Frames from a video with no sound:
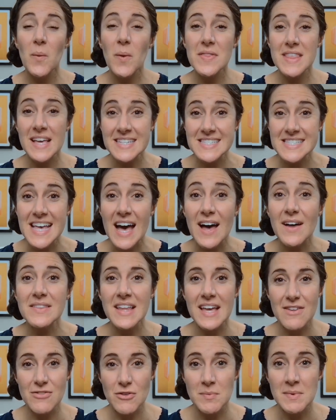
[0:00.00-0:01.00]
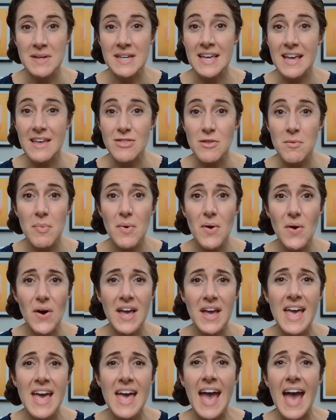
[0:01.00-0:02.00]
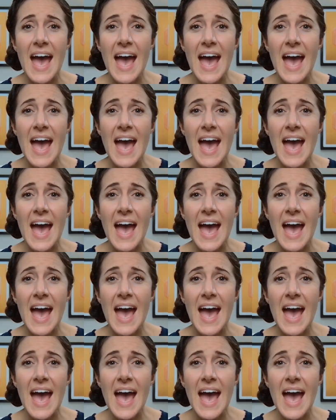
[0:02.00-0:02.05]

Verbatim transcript: what they sound like they're meaning in the book.